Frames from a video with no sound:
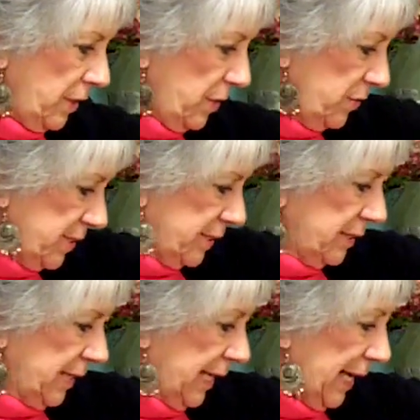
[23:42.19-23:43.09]
And
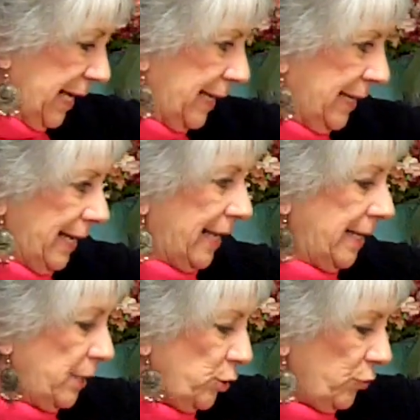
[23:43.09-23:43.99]
notice
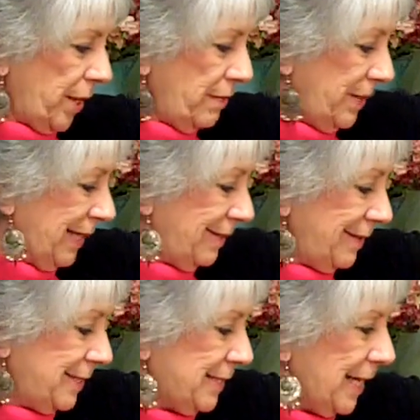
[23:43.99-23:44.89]
I didn't try to make it
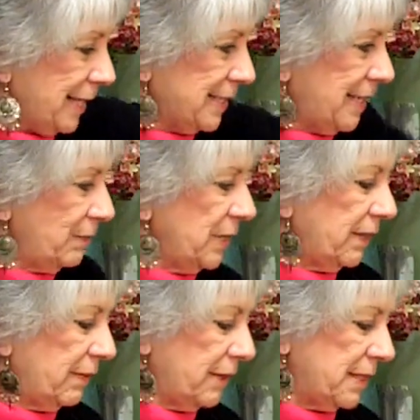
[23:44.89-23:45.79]
the exact same
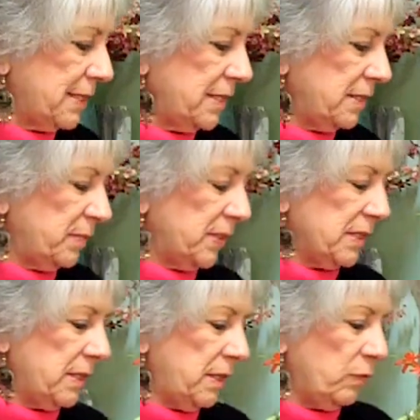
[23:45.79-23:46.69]
length as this
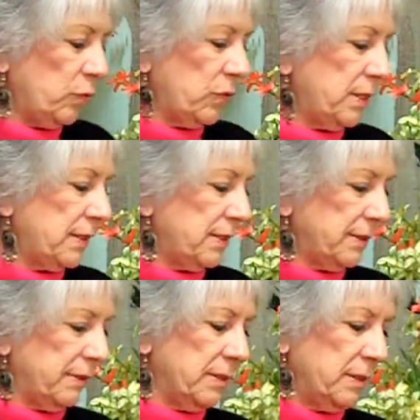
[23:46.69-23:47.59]
because I didn't want it
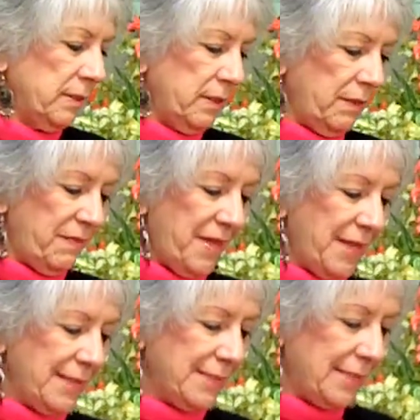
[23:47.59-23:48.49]

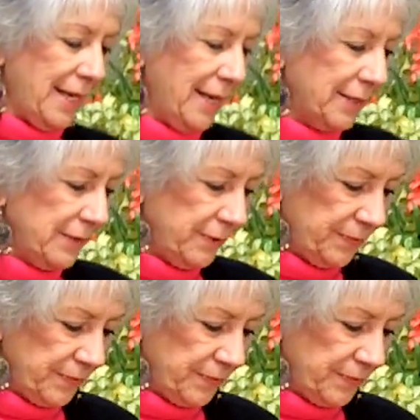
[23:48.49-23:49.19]
that exact.